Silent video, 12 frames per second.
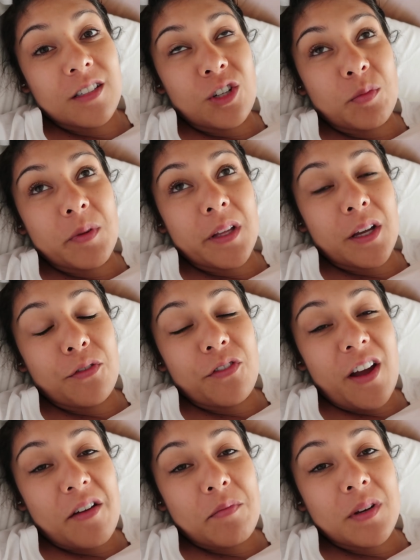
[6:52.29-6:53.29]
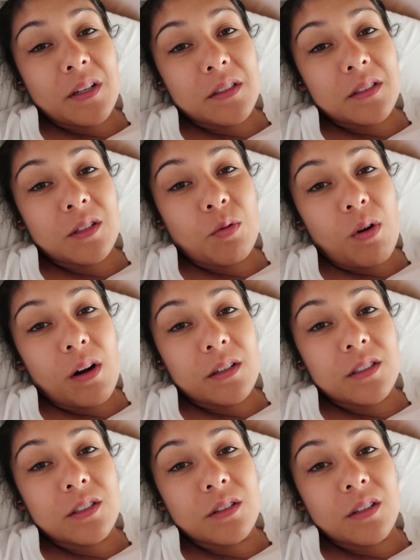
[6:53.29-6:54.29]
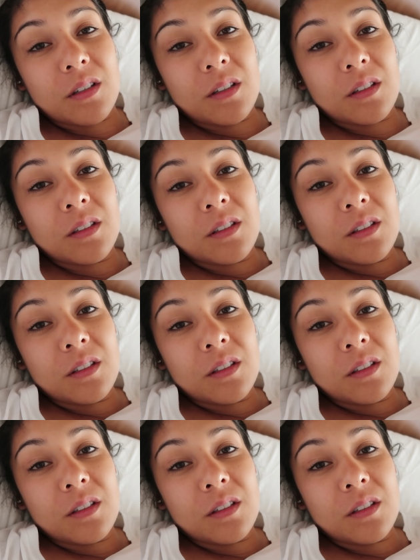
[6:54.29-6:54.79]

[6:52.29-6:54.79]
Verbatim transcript: Took me like five minutes to walk to the